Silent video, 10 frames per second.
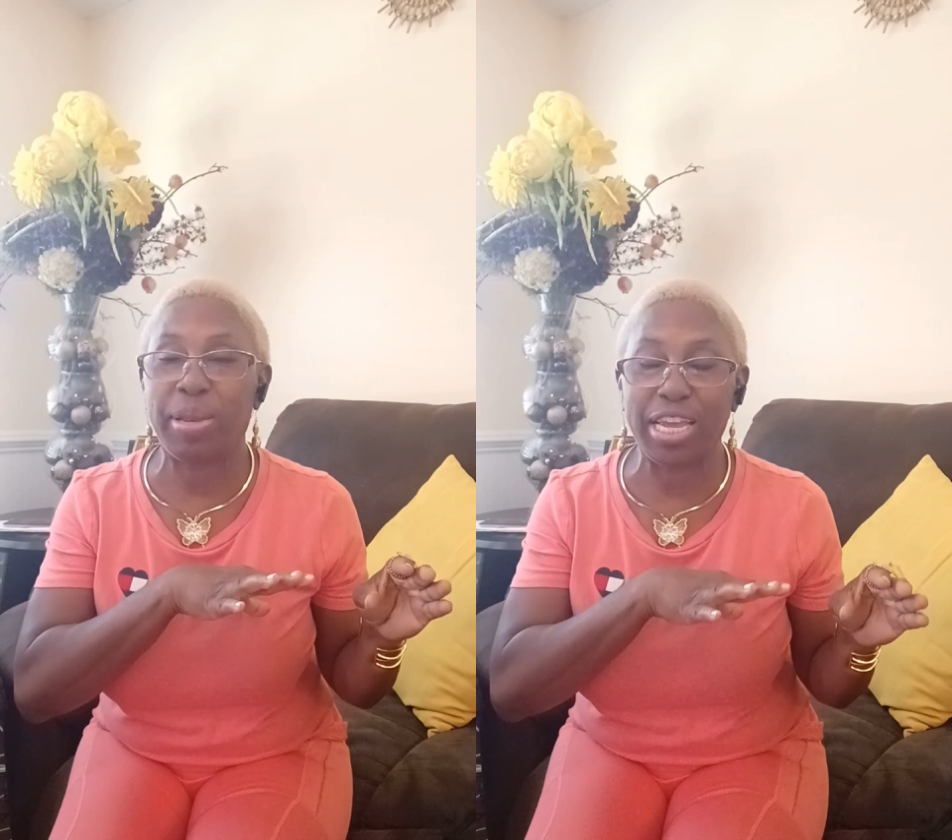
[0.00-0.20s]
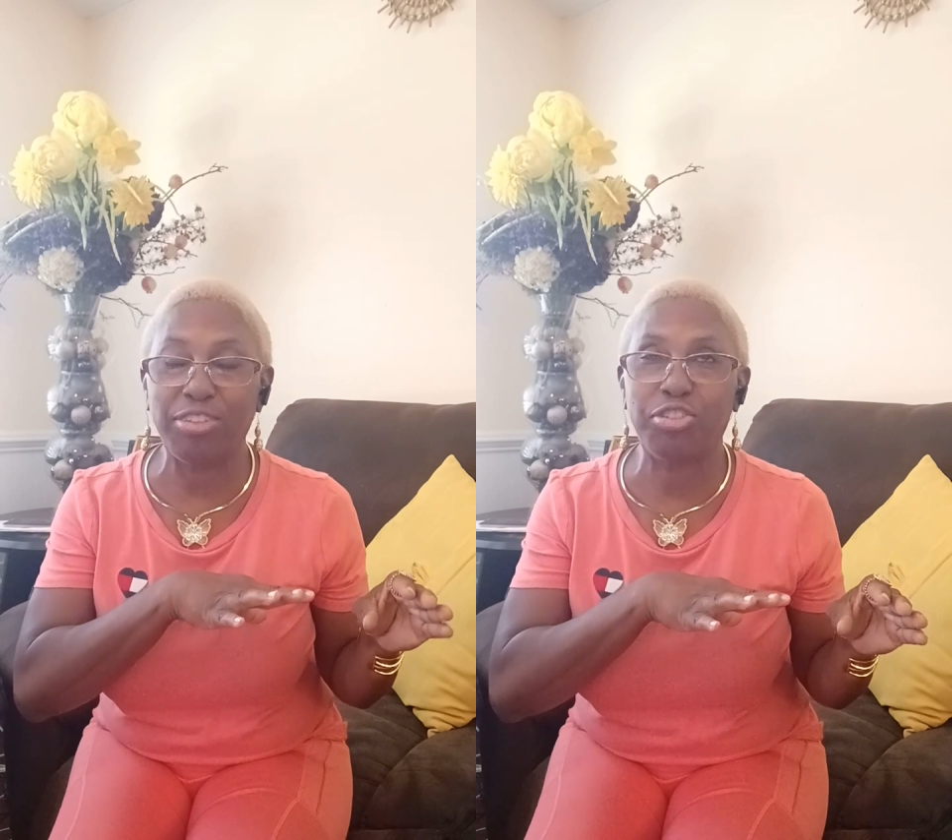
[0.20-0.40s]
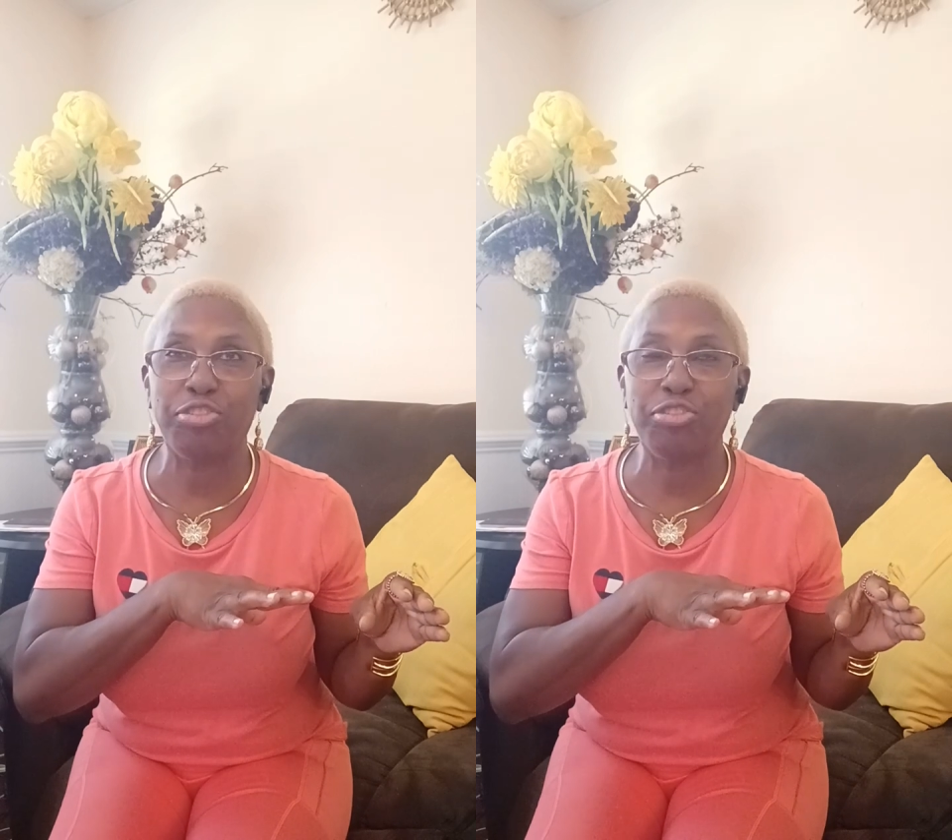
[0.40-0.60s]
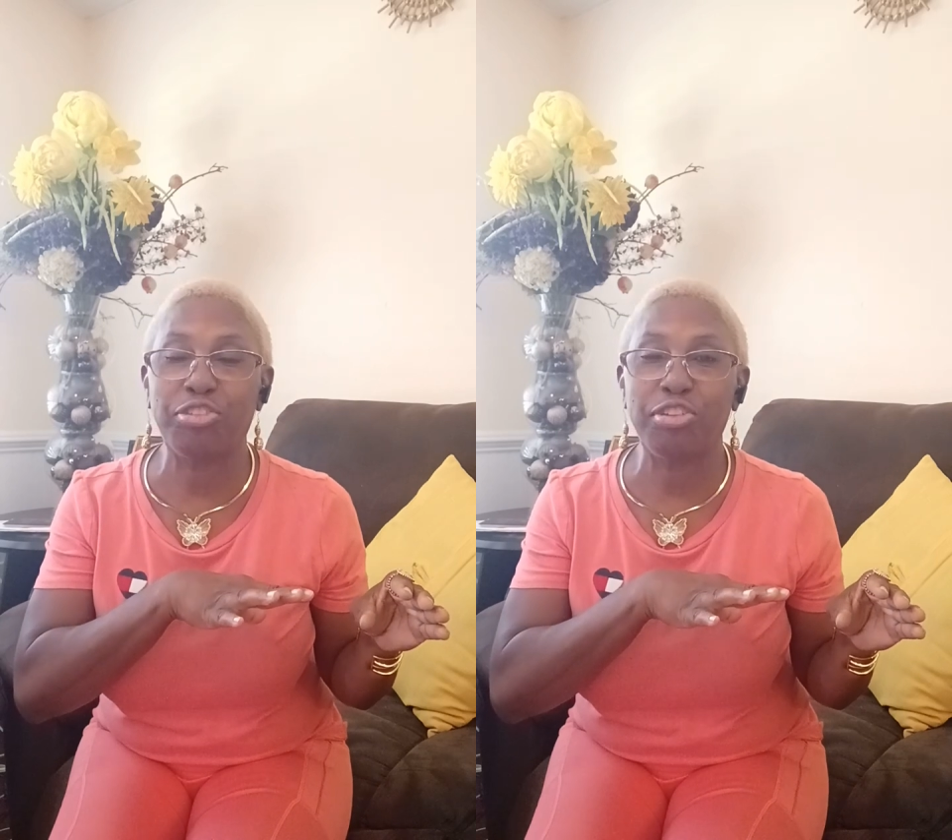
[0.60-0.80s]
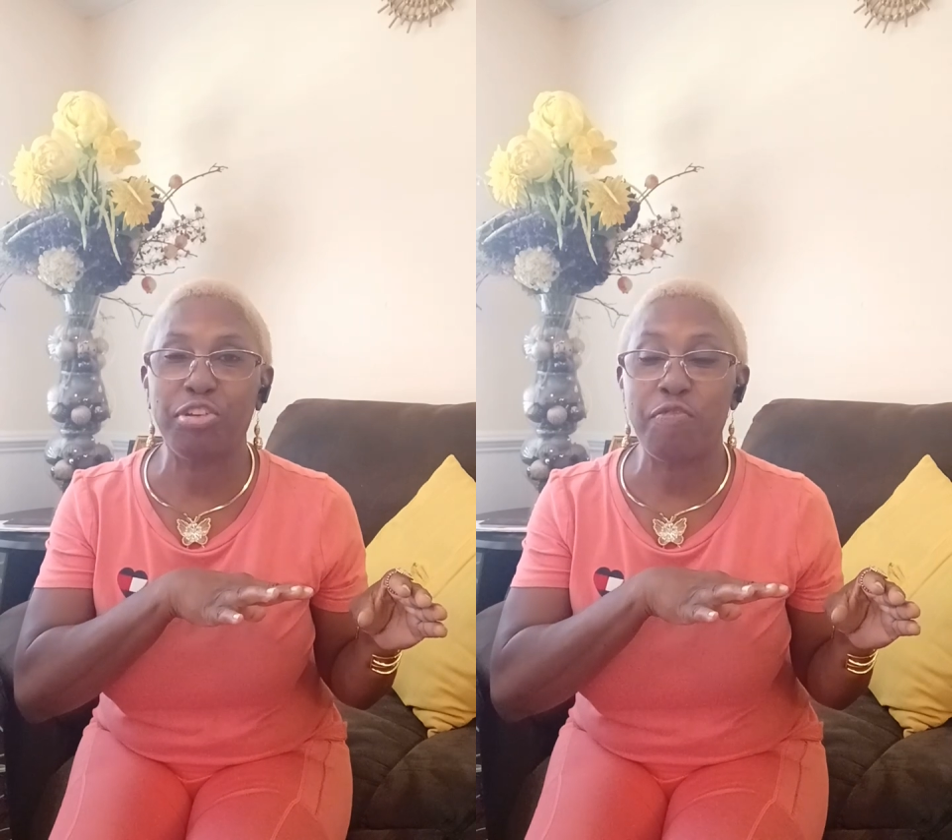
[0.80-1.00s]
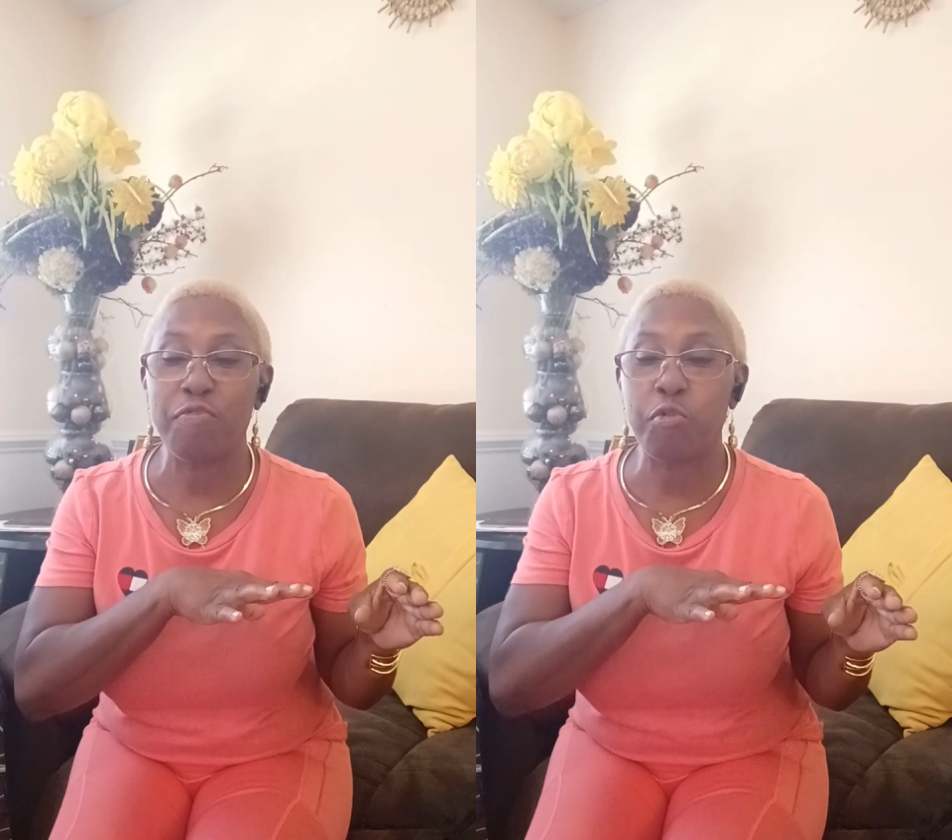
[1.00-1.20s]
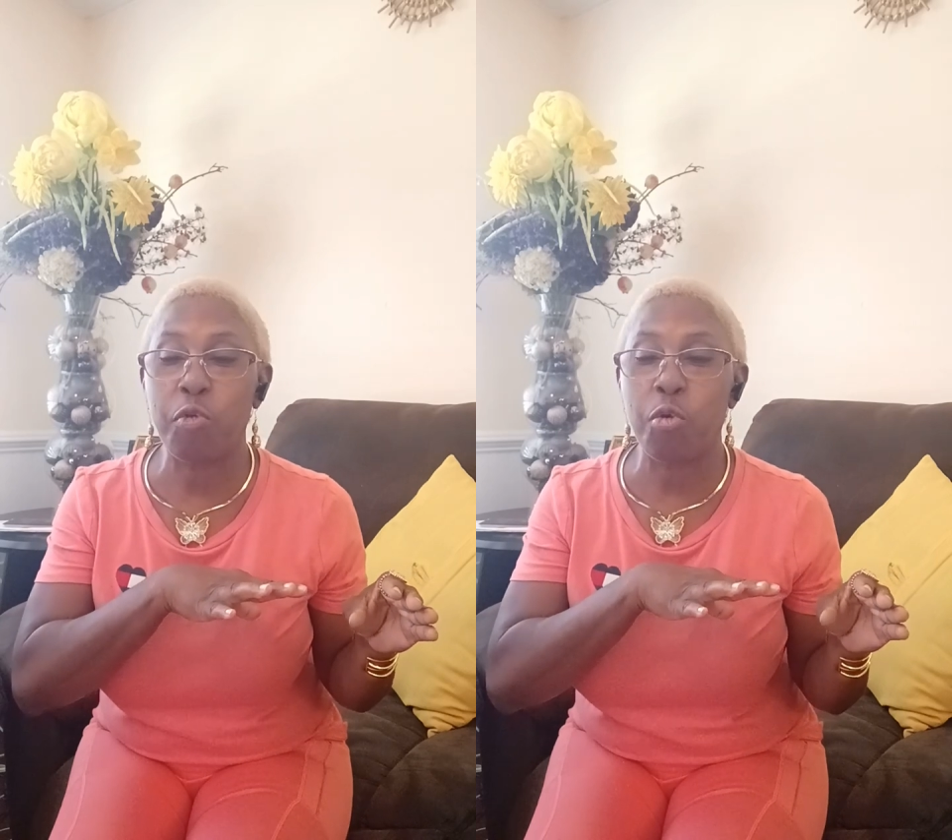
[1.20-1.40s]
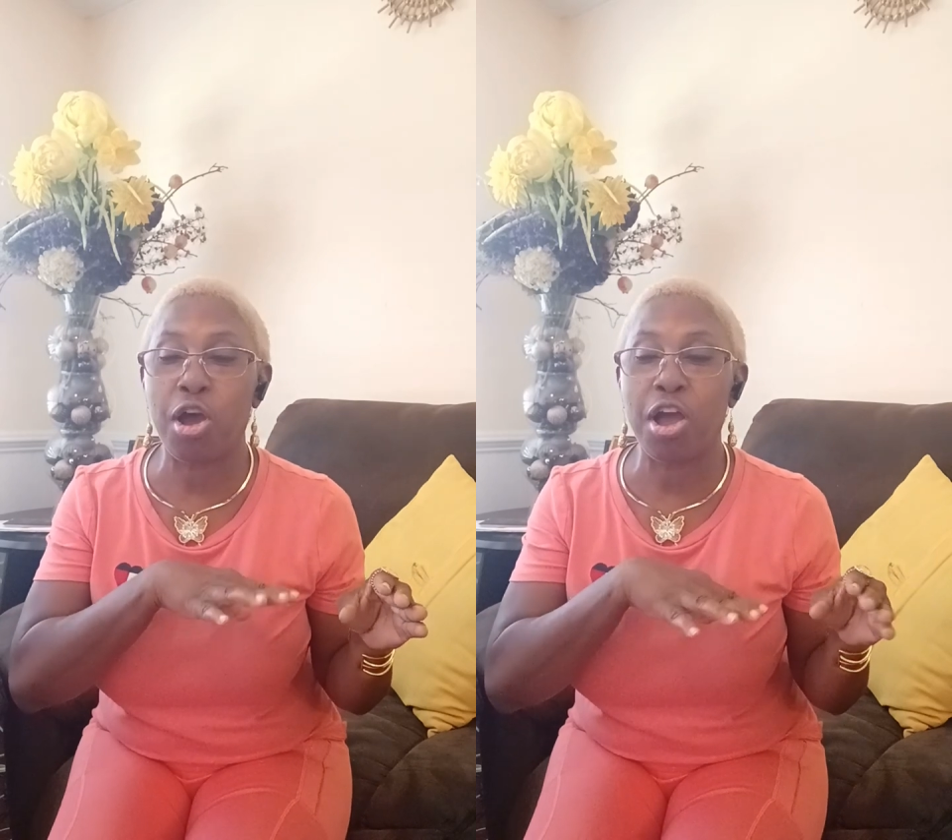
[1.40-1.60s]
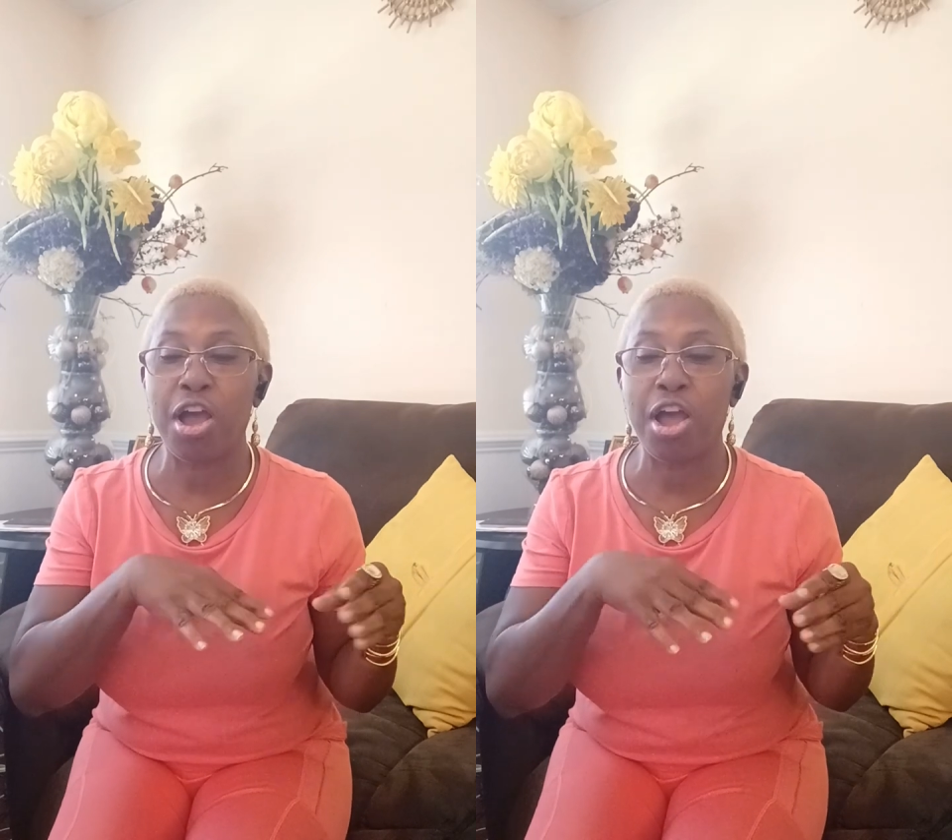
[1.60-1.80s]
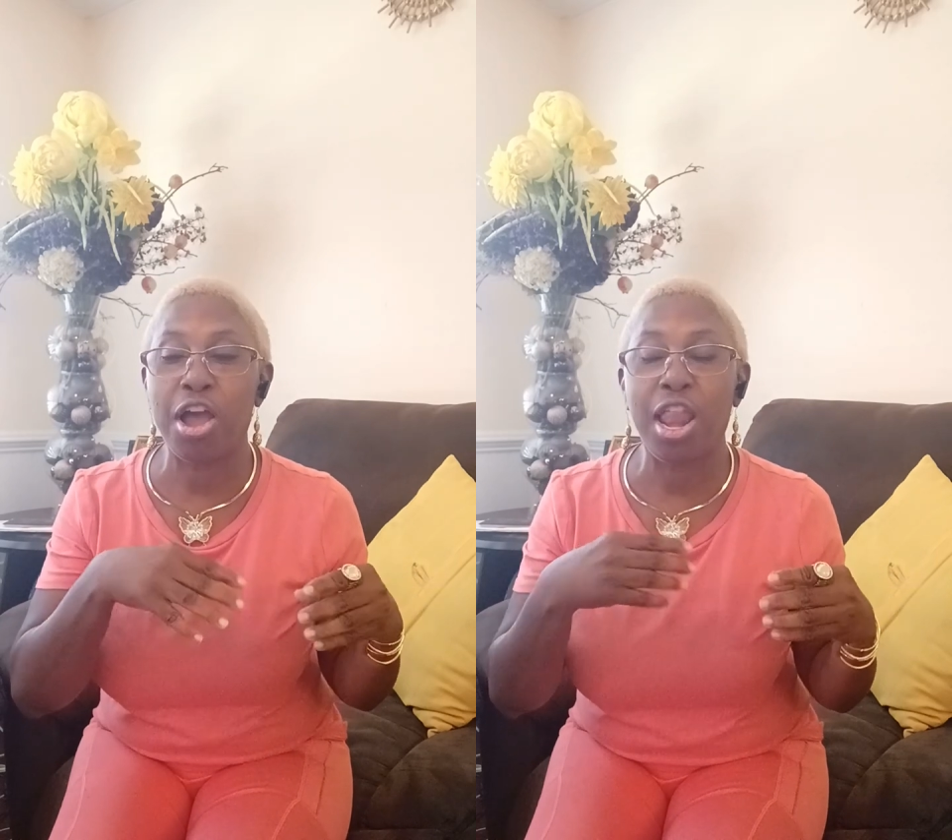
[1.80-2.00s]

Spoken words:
pleasures for